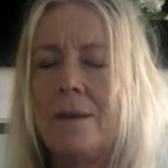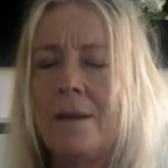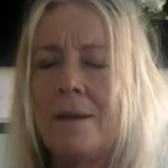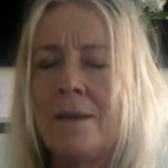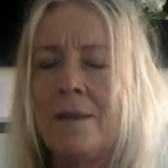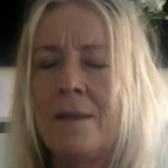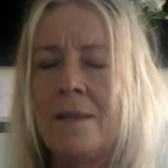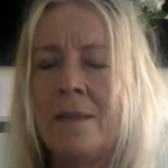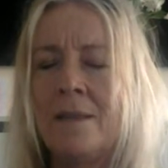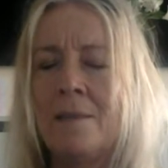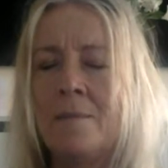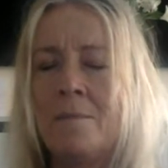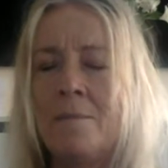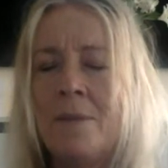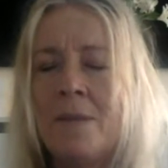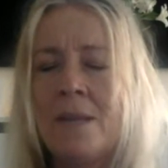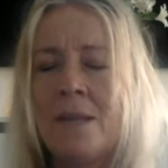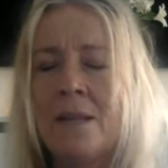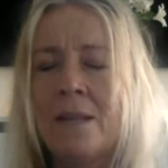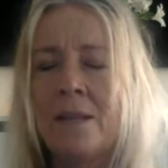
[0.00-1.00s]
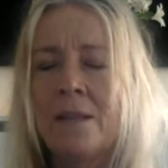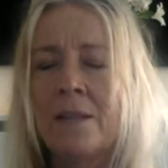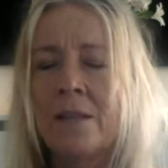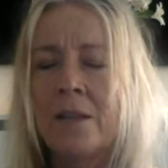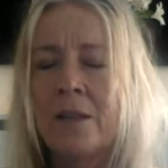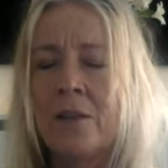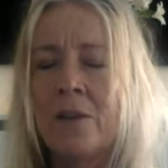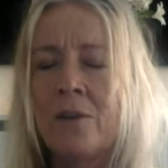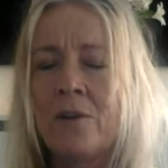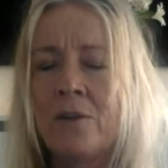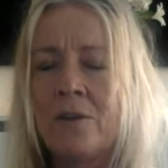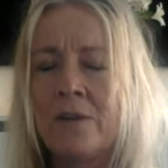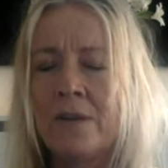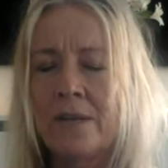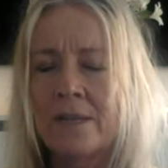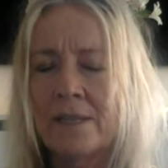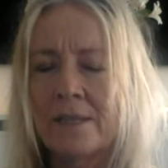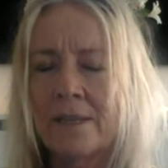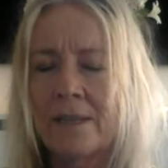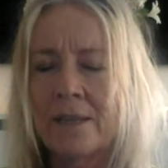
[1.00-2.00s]
And then in the middle, the
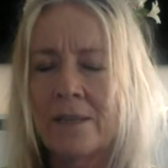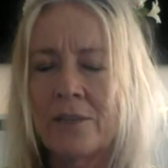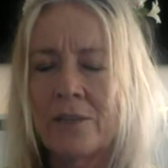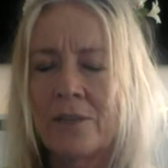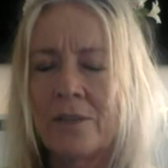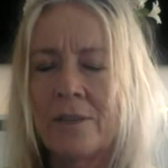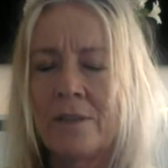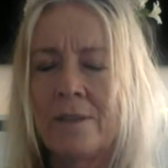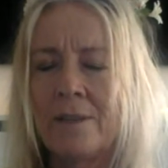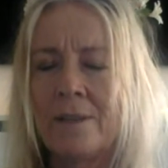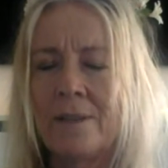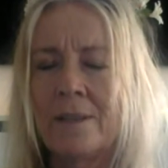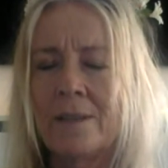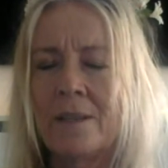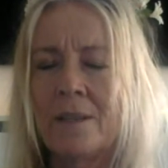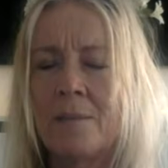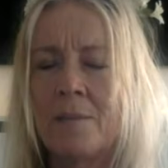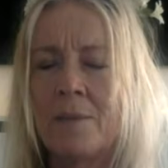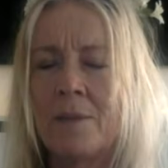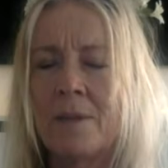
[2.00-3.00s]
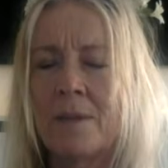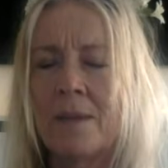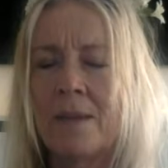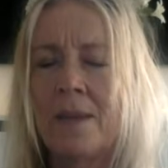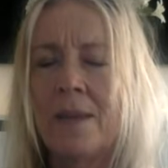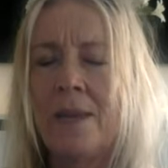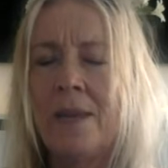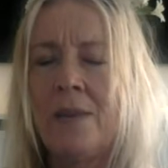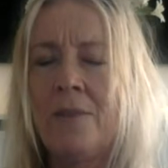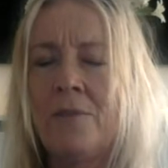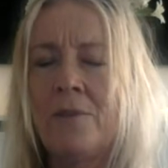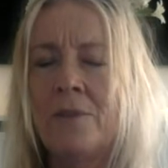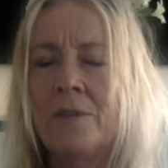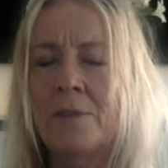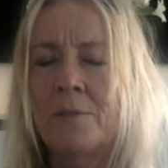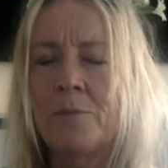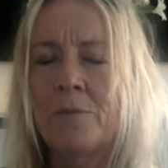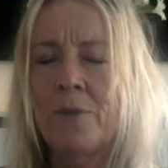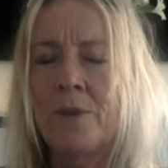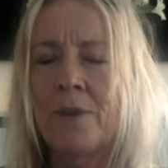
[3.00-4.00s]
longer section is going to be the
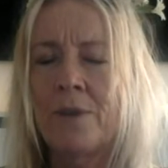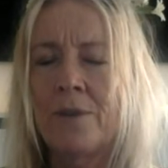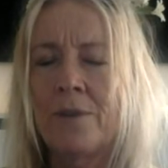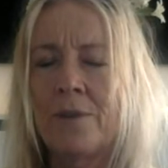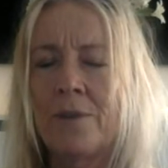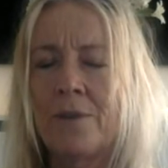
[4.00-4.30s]
coherent breath.